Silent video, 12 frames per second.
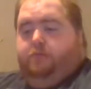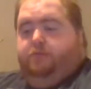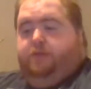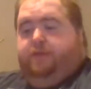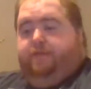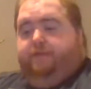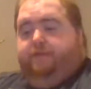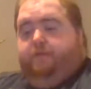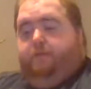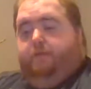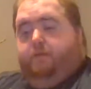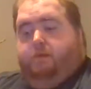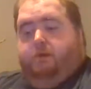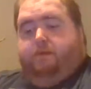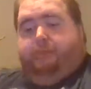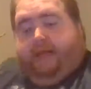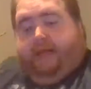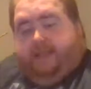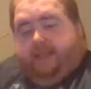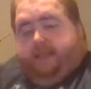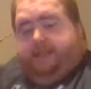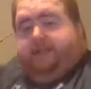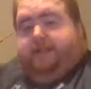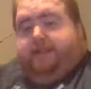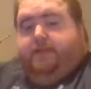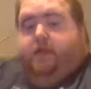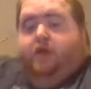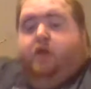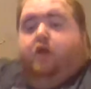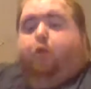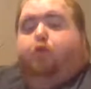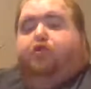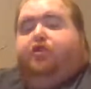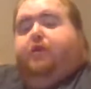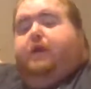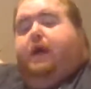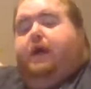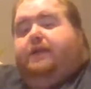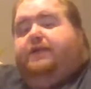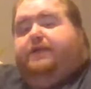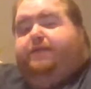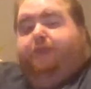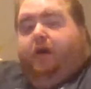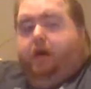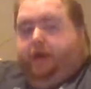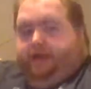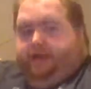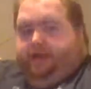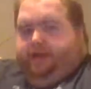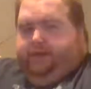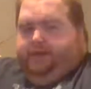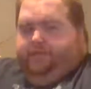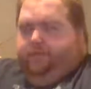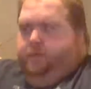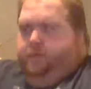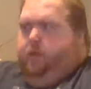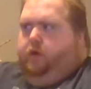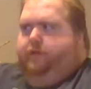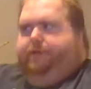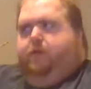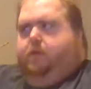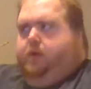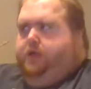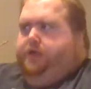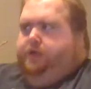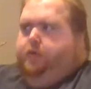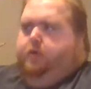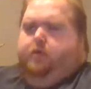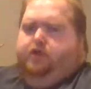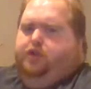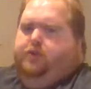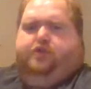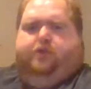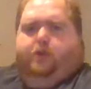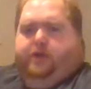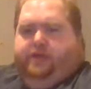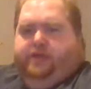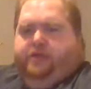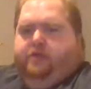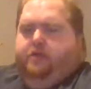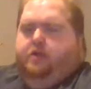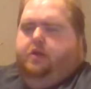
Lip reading: But back to this. Would you guys mind, or if you want to, or would you enjoy it?